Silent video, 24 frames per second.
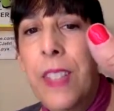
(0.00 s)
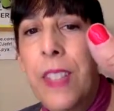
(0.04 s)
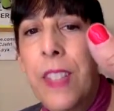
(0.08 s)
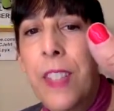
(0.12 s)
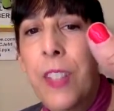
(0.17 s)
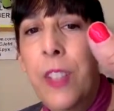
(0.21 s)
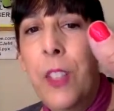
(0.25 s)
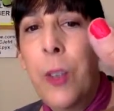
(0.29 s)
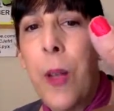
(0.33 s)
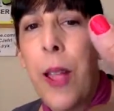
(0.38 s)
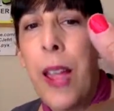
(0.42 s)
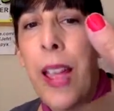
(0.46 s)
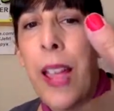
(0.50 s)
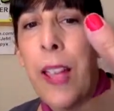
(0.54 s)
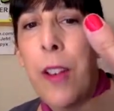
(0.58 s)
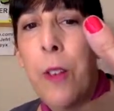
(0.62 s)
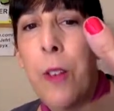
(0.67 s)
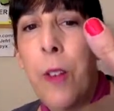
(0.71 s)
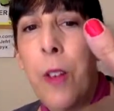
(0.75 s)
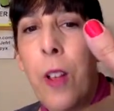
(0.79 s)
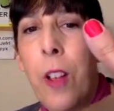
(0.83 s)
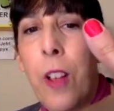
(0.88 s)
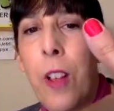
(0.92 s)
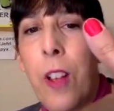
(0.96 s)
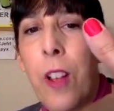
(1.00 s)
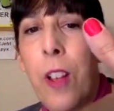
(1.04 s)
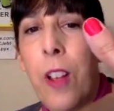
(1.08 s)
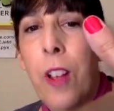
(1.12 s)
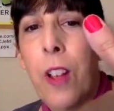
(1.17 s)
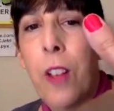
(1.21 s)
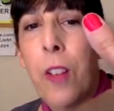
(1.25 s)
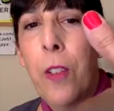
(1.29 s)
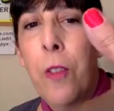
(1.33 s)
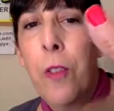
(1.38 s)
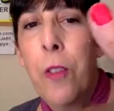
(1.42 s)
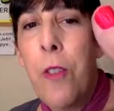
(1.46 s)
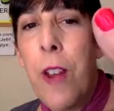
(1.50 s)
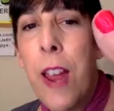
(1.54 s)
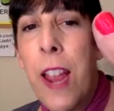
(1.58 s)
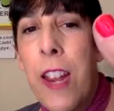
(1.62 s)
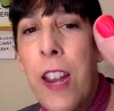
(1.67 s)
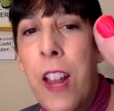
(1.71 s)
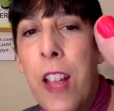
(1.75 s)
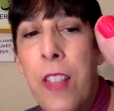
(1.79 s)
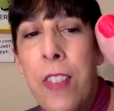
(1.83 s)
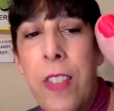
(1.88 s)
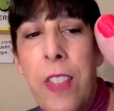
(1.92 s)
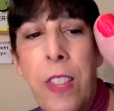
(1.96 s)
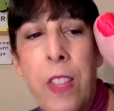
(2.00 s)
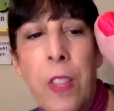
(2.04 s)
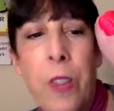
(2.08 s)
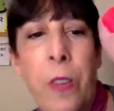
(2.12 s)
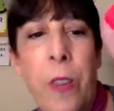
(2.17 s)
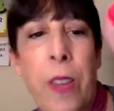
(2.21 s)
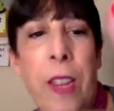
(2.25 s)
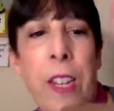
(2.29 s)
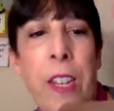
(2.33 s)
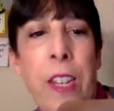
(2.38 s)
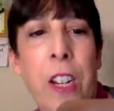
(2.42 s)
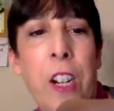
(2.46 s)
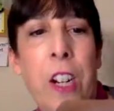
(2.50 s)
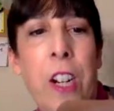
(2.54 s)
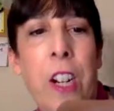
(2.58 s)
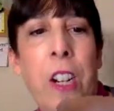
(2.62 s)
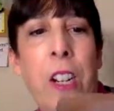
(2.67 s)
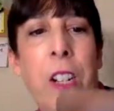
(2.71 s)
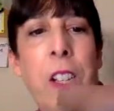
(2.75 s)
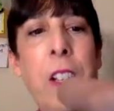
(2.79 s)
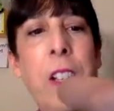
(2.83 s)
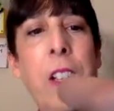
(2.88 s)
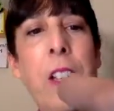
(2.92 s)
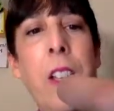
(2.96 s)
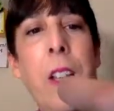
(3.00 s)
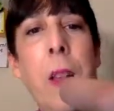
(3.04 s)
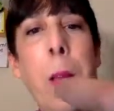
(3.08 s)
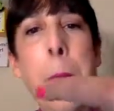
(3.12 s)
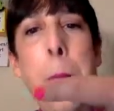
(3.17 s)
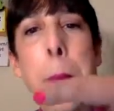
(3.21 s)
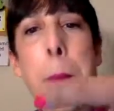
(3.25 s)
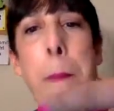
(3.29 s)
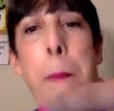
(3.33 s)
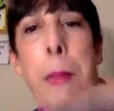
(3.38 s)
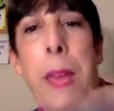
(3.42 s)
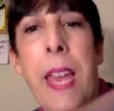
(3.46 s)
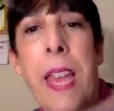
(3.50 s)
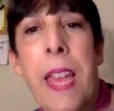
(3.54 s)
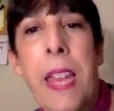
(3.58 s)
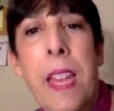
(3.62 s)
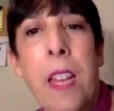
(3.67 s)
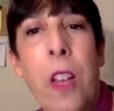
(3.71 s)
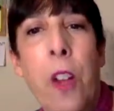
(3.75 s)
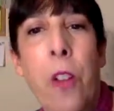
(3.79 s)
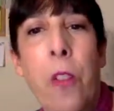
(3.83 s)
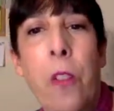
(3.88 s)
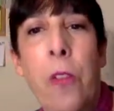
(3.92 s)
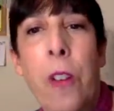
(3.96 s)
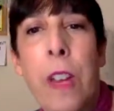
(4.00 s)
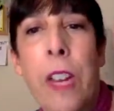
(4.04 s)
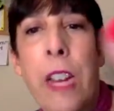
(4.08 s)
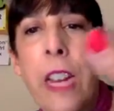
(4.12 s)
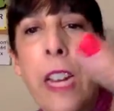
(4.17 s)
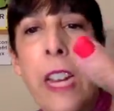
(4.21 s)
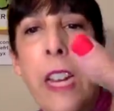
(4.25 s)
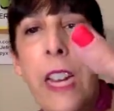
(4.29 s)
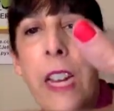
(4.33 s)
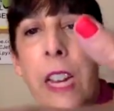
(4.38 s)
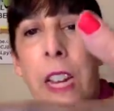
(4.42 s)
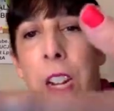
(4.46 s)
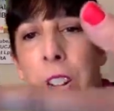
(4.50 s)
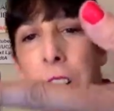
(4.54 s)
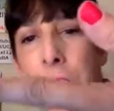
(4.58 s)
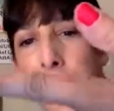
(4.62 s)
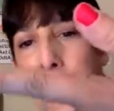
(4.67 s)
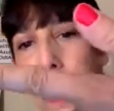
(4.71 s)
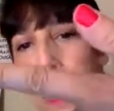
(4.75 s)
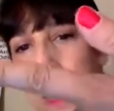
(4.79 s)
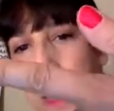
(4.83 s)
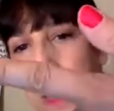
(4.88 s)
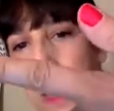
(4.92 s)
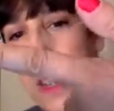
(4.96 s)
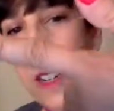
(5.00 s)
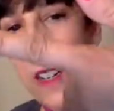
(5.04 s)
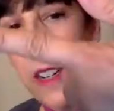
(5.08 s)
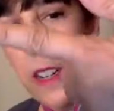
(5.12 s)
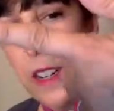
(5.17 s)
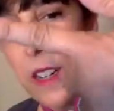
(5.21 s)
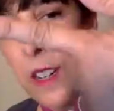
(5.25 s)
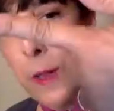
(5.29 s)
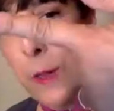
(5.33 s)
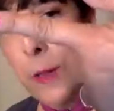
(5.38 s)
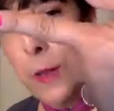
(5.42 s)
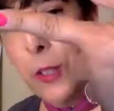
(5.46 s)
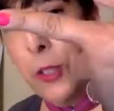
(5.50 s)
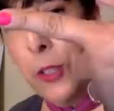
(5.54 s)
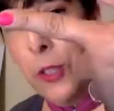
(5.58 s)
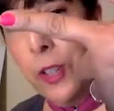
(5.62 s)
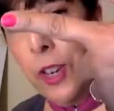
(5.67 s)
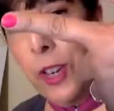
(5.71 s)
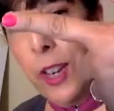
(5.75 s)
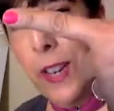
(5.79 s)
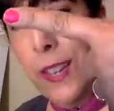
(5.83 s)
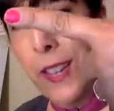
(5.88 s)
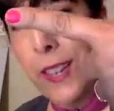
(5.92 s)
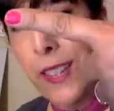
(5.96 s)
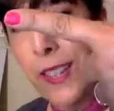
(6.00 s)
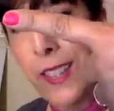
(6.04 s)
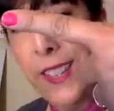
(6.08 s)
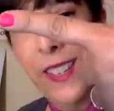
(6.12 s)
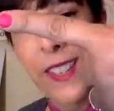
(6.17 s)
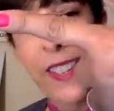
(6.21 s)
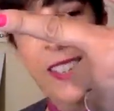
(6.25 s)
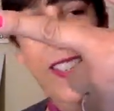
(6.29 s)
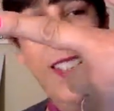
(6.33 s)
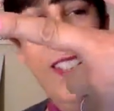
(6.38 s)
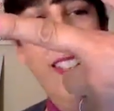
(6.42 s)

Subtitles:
So I had red on this finger, pink over here. Let me try again.